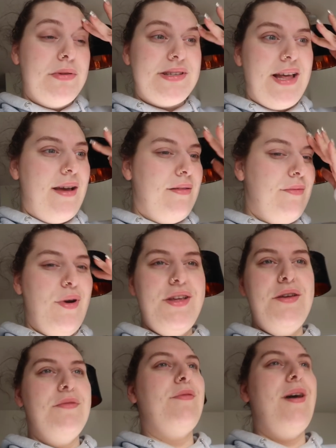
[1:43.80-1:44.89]
was like, where
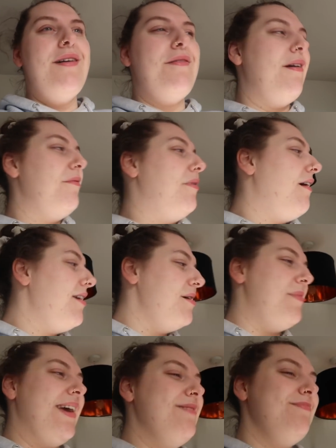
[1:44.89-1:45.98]
are you,
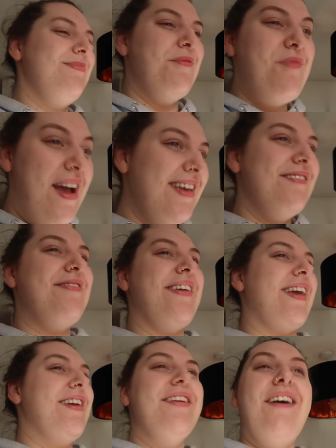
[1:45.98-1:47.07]
babe? I'm waiting for
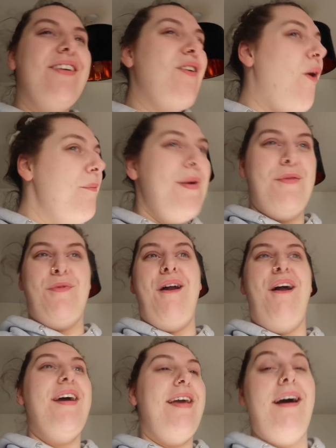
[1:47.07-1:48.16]
you, you're not coming,
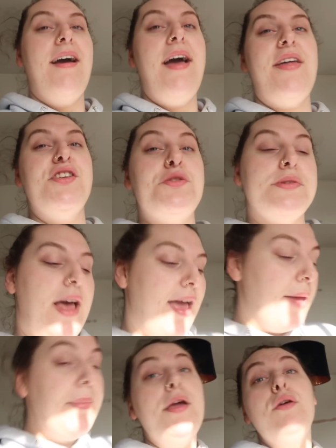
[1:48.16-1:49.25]
where are you? And she was like,
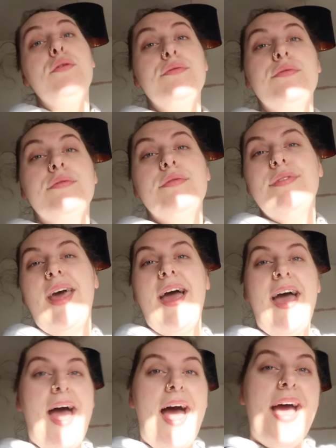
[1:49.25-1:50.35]
I'm here.
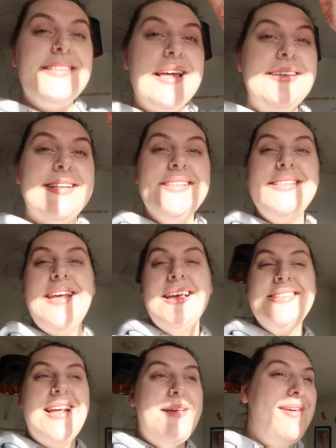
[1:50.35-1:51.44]
Attendance,
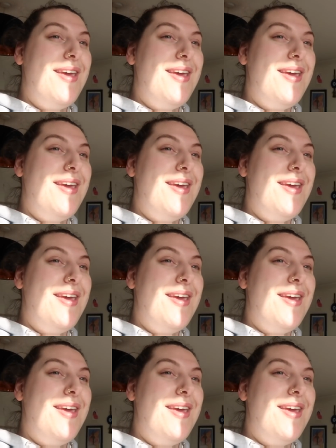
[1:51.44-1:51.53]
yes, I'm